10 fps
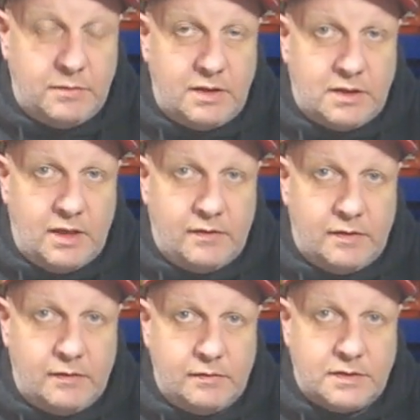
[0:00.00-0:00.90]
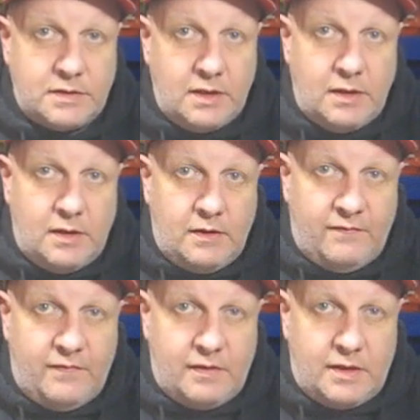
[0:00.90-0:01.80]
We need to get those
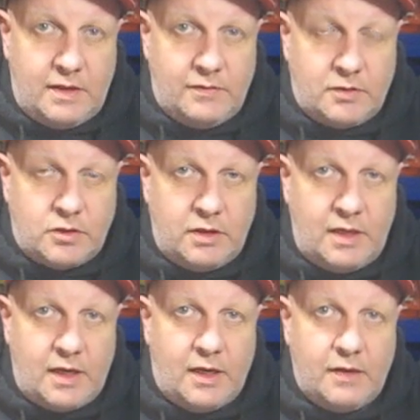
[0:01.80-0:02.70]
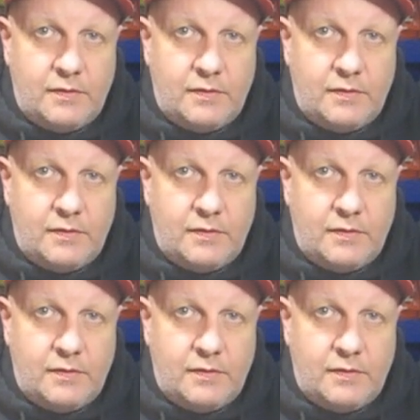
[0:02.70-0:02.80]
further down the track.